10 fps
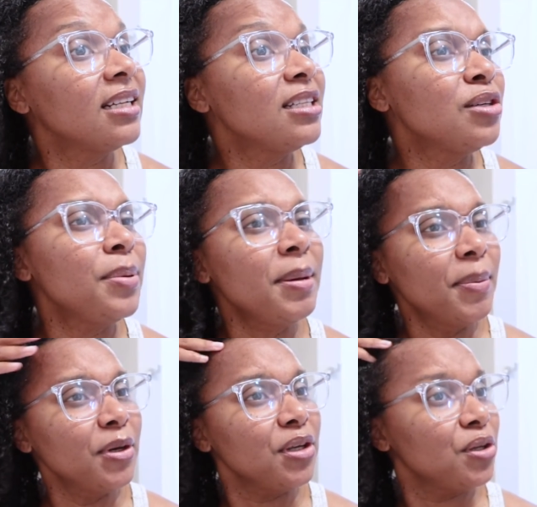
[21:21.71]
Do
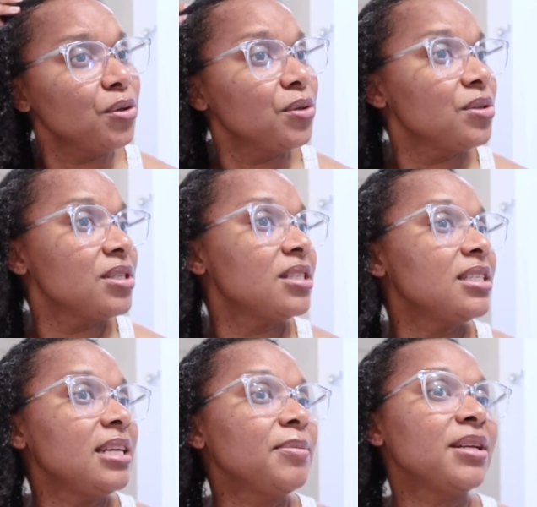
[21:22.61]
people use
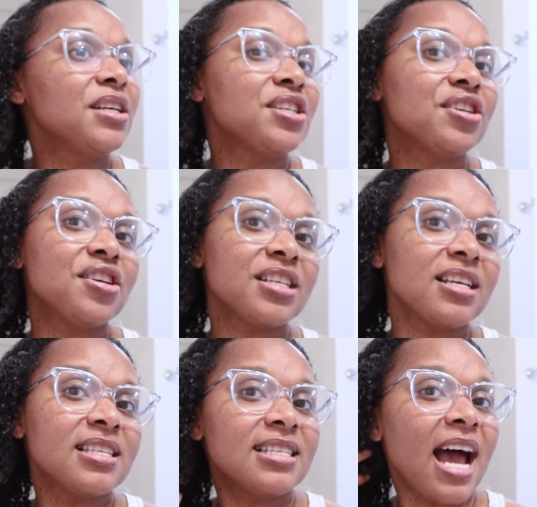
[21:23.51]
deep conditioners
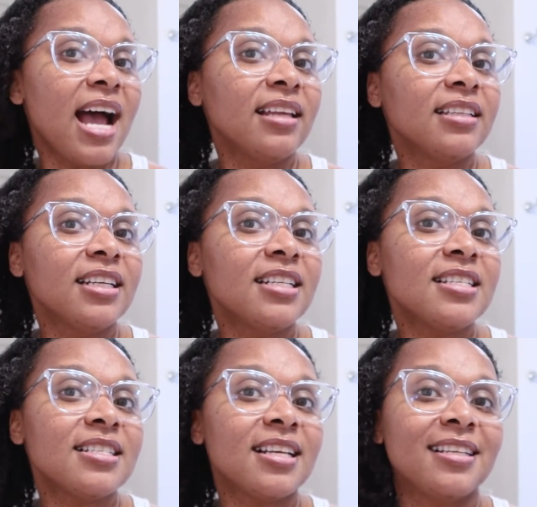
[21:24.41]
as
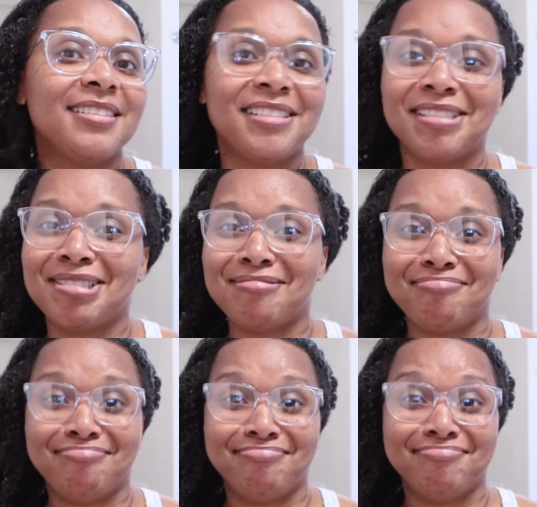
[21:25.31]
stylers?
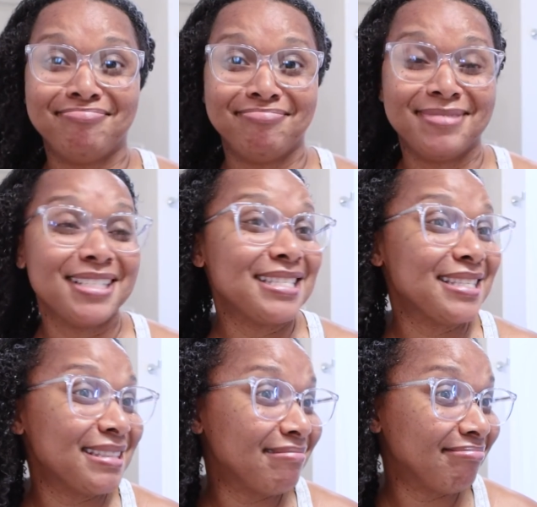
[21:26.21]
Because
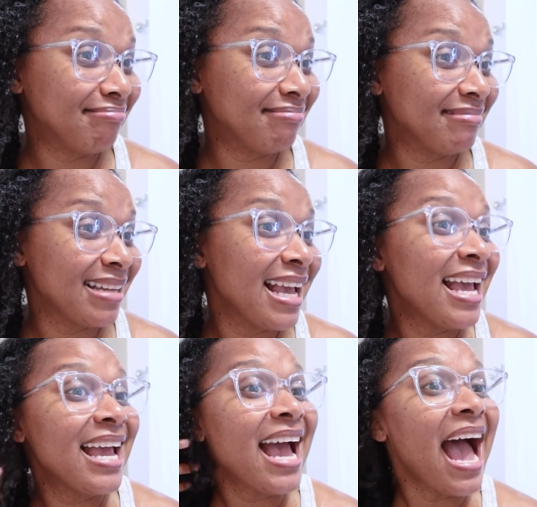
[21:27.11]

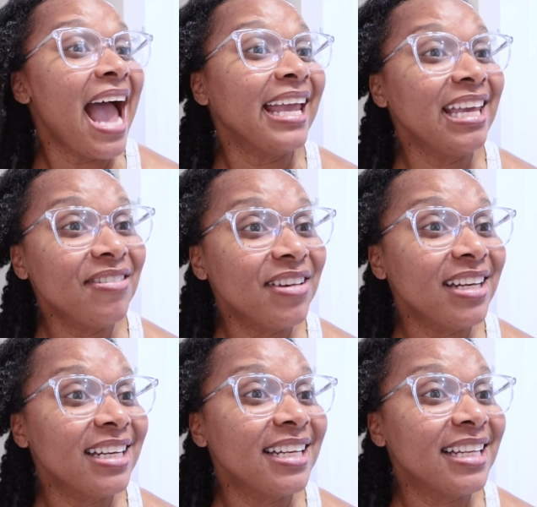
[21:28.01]

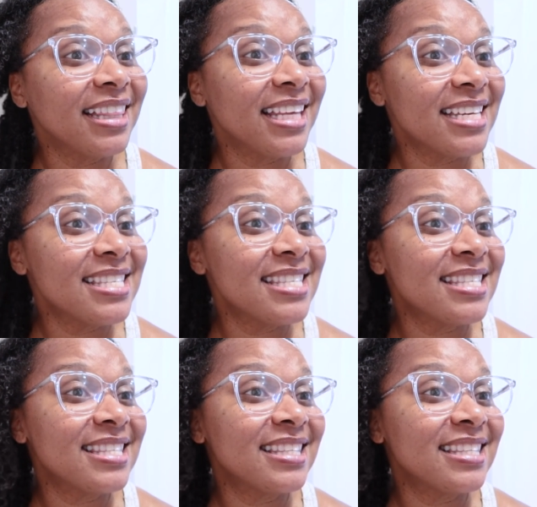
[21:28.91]
even this